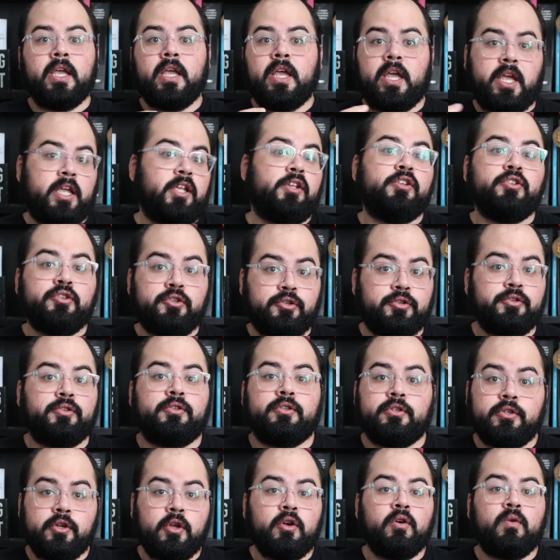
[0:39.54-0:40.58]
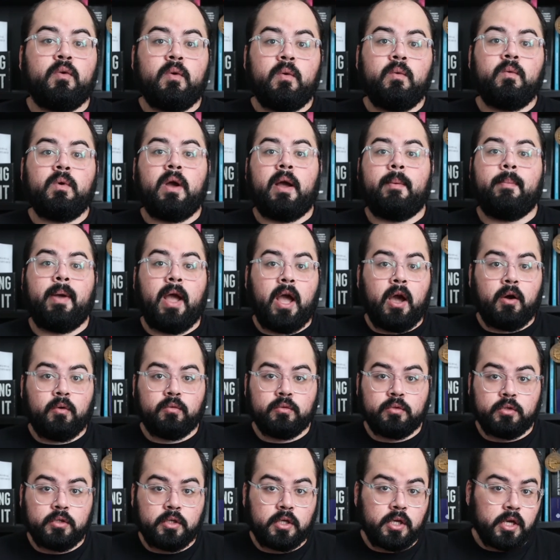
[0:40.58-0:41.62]
and you should know about
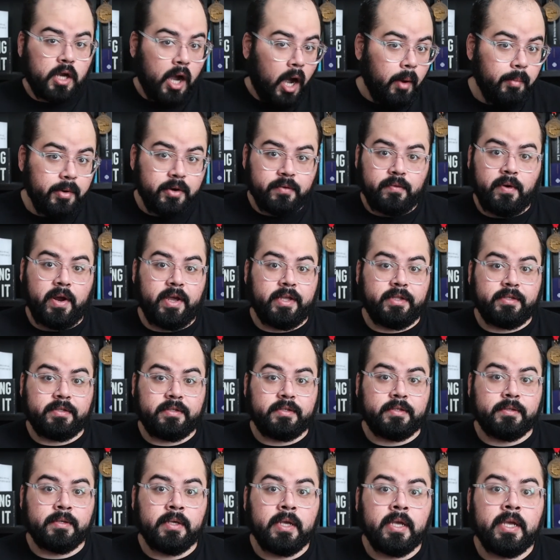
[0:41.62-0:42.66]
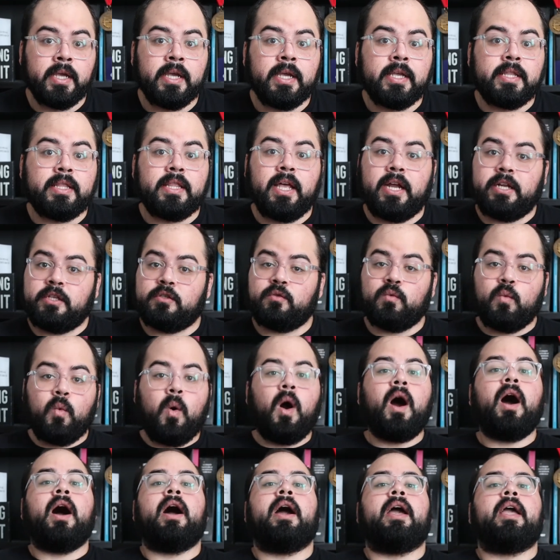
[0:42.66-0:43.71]
copyrights. That is
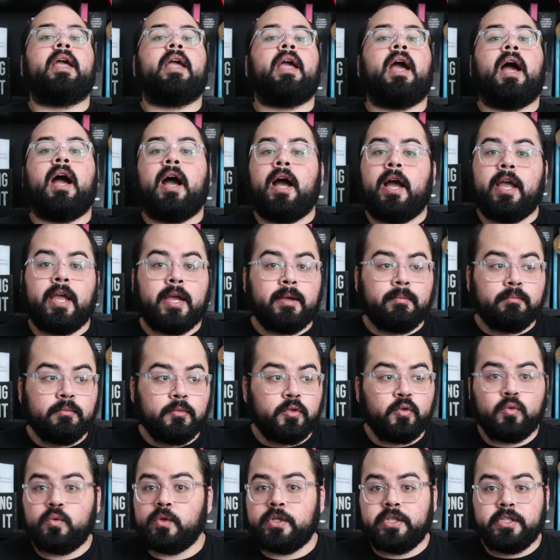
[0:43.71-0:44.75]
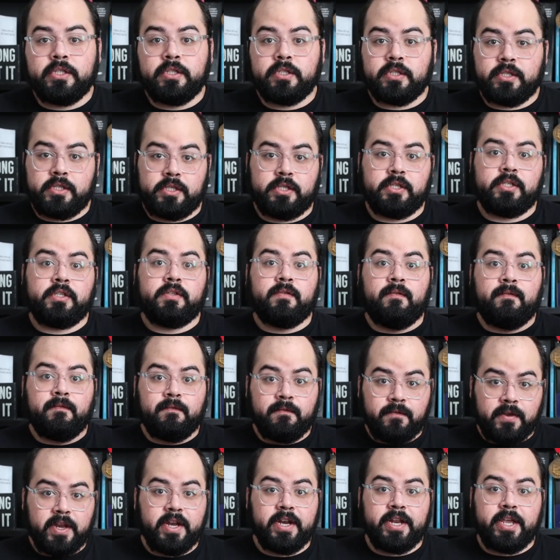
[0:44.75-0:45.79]
why I am doing this
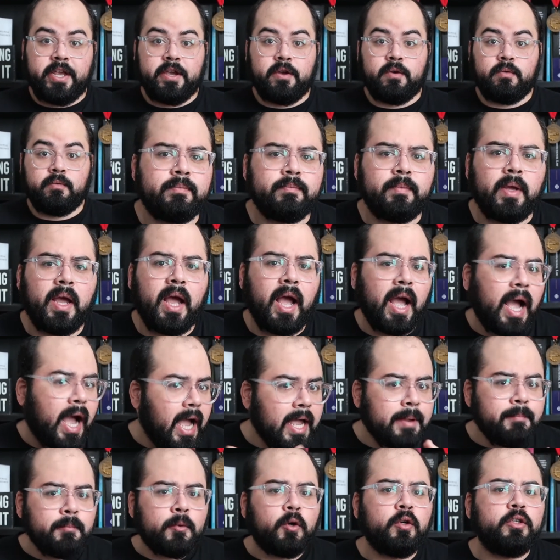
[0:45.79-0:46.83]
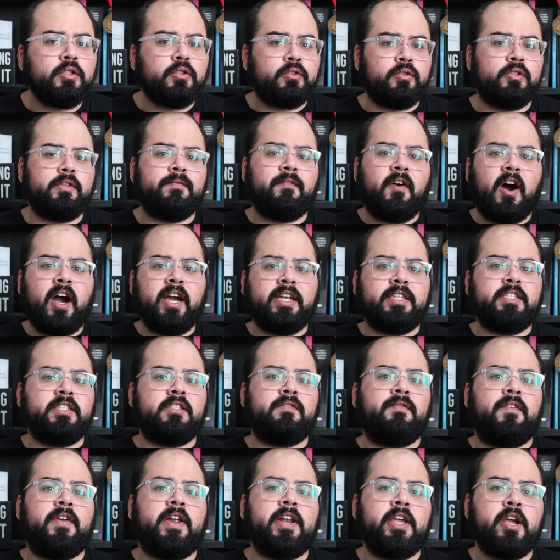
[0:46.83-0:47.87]
video. I'm going to divide this
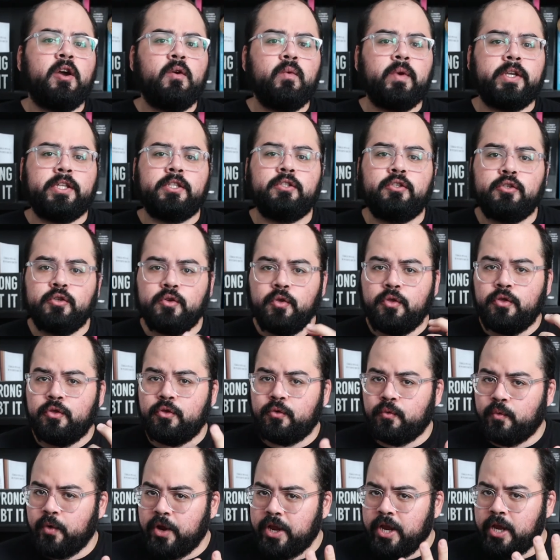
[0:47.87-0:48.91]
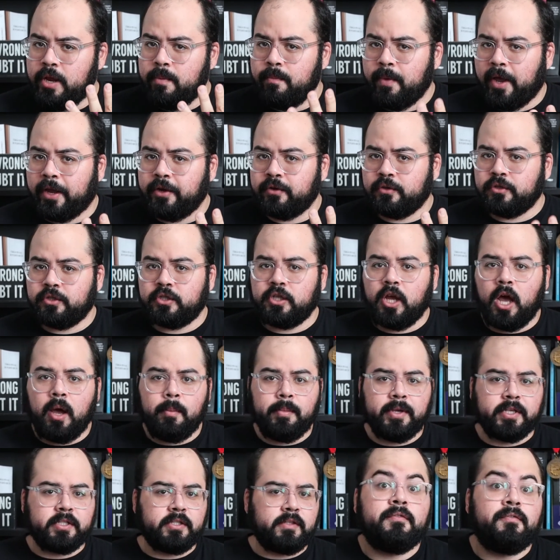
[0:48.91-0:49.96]
video into three major
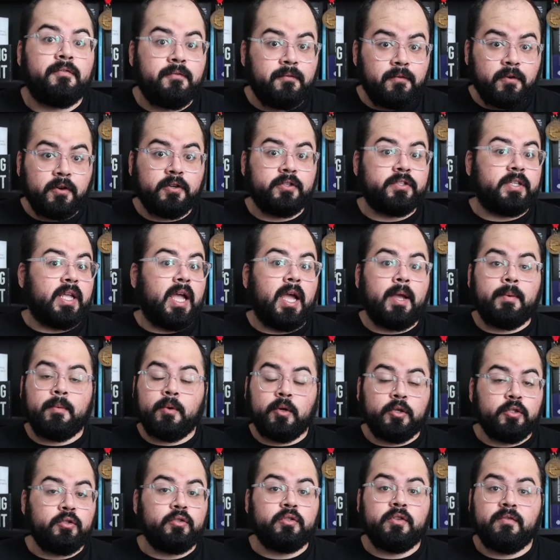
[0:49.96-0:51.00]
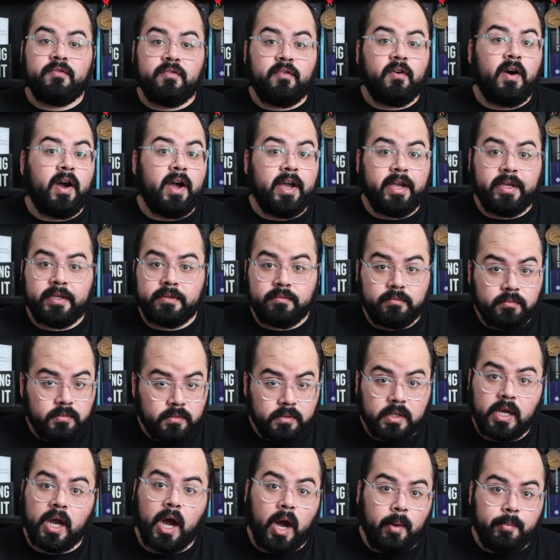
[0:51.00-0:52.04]
topics. First, I'm going to define
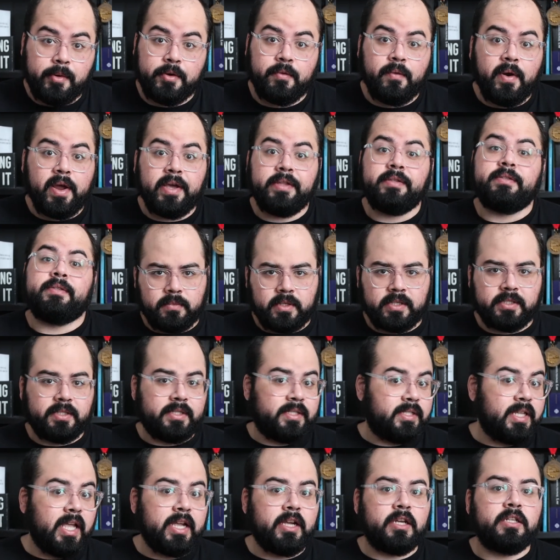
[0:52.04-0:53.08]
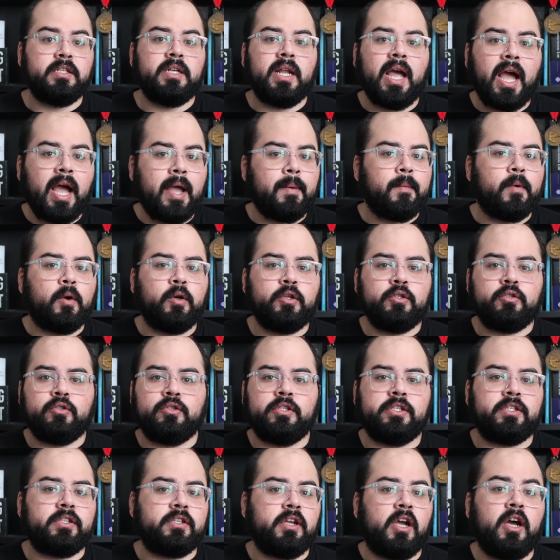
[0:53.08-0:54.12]
copyright. Second, I'm going to
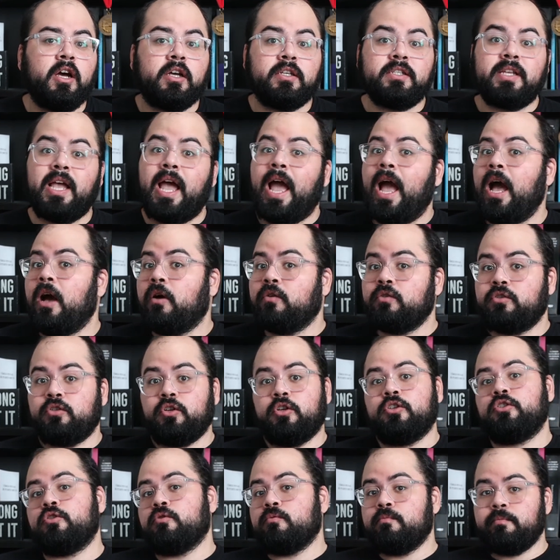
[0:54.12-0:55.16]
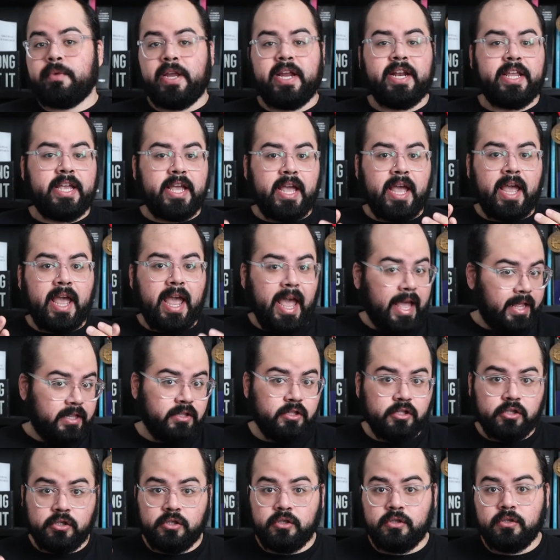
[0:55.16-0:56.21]
discuss how social media
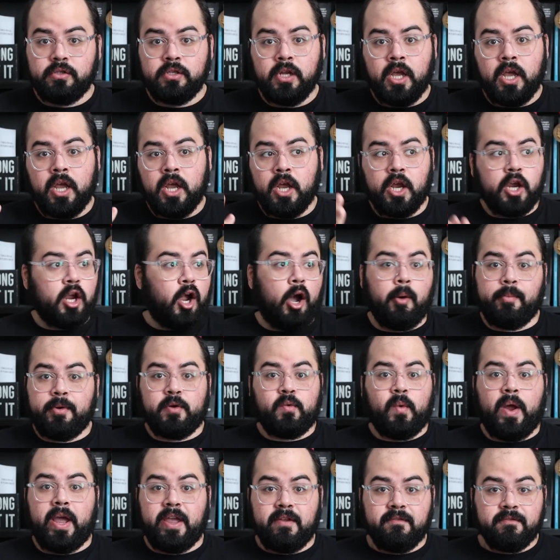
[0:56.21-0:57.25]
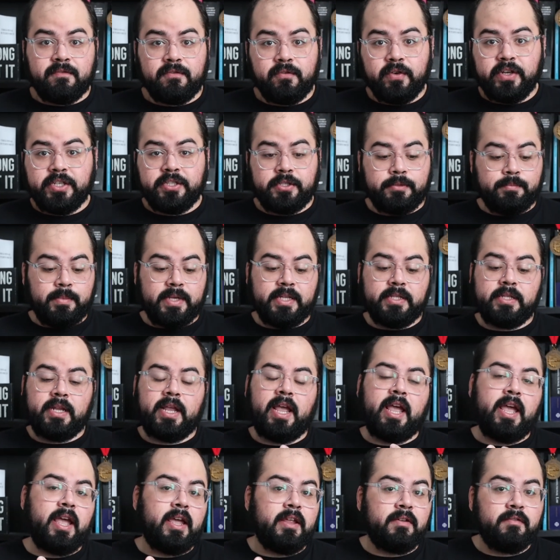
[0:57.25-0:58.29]
handles copyright infringement.
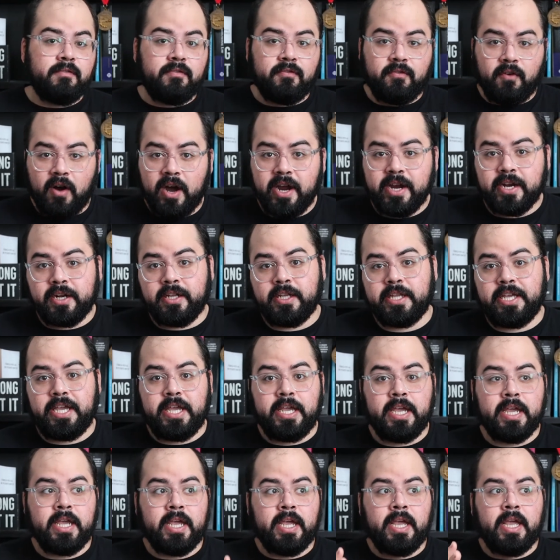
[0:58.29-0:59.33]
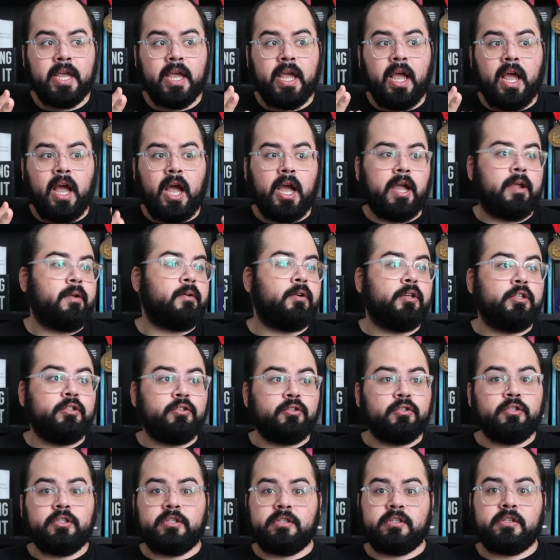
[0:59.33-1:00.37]
And finally, I'm going
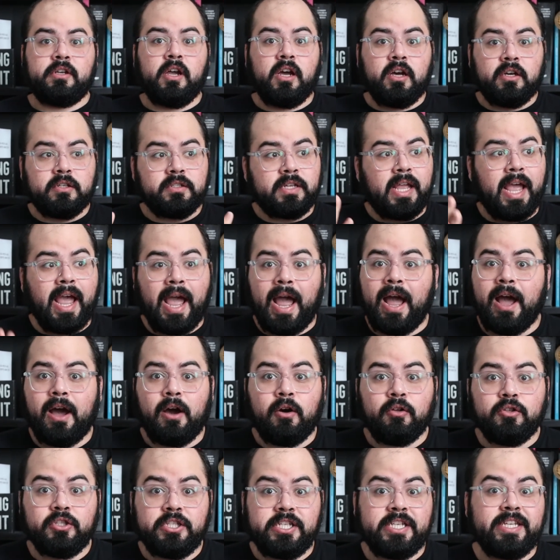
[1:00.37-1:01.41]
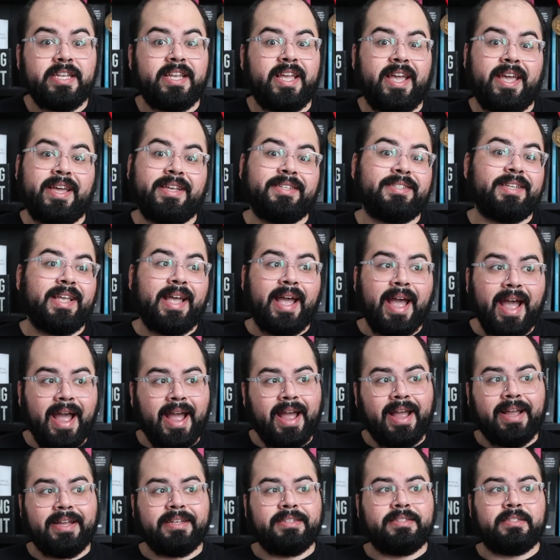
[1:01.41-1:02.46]
to discuss how the CASE
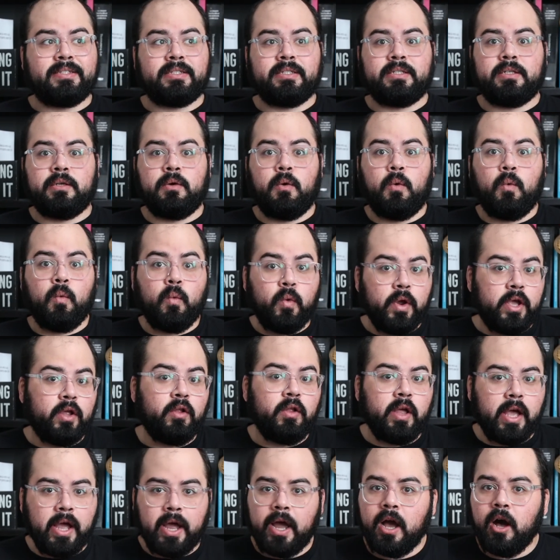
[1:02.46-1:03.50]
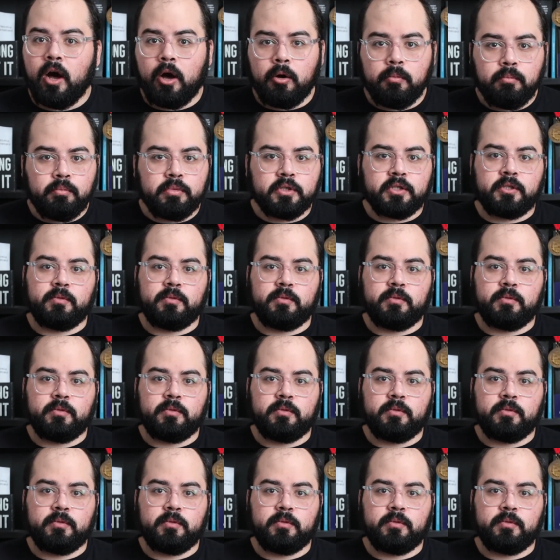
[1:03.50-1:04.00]
Act will help